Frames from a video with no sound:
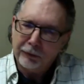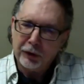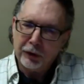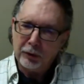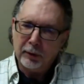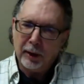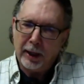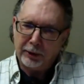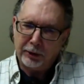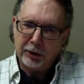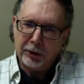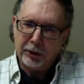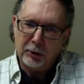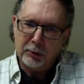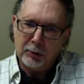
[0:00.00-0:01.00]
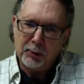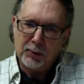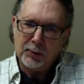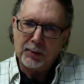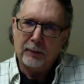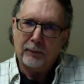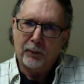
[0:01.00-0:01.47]
do you like to
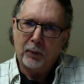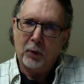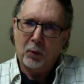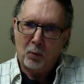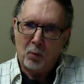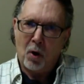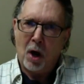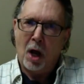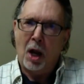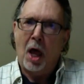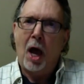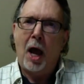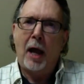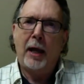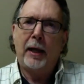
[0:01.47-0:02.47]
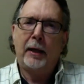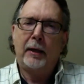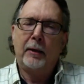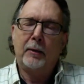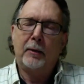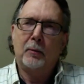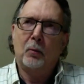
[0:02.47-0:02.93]
use for walleye?
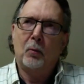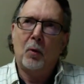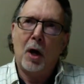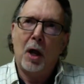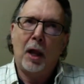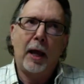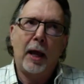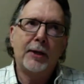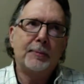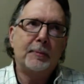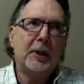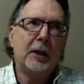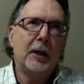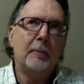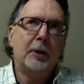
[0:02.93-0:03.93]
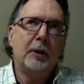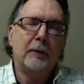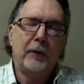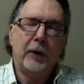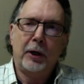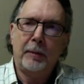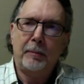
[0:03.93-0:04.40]
And walleye is becoming a
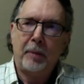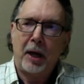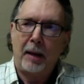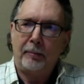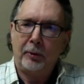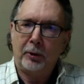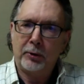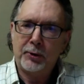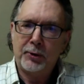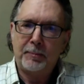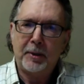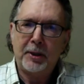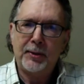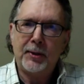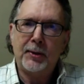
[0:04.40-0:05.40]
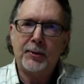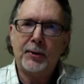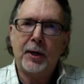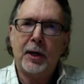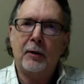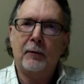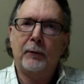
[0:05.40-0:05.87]
very popular species
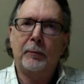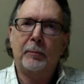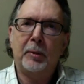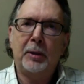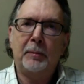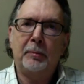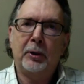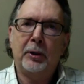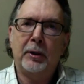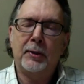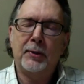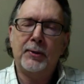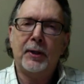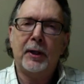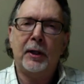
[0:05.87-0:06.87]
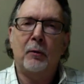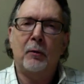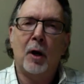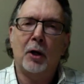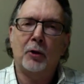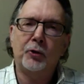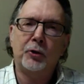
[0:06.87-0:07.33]
now for people in the state of
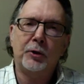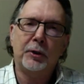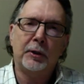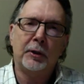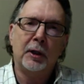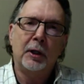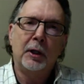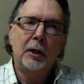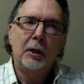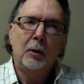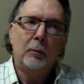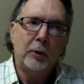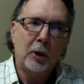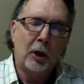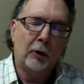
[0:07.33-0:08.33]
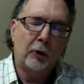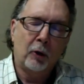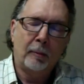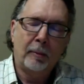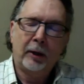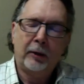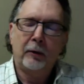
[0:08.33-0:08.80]
Washington. We all know
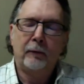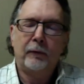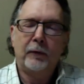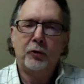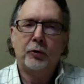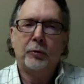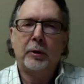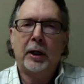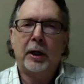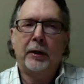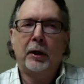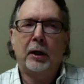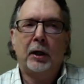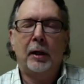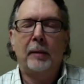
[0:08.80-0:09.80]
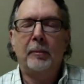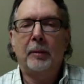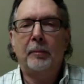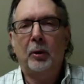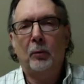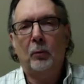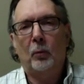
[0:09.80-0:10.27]
about the fishery on the Columbia,
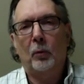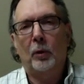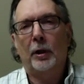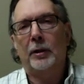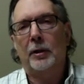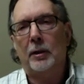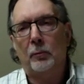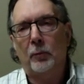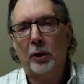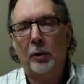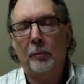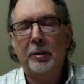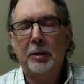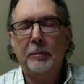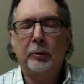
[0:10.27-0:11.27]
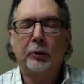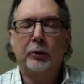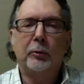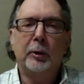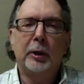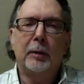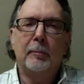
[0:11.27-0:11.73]
but what are people
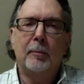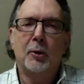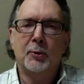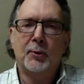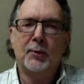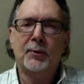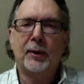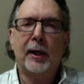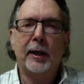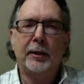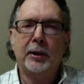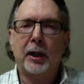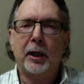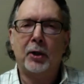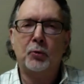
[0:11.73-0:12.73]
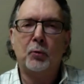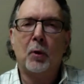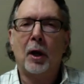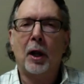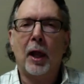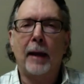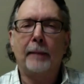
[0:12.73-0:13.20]
doing in Moses Lake to catch
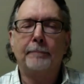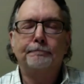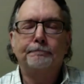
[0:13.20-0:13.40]
walleye?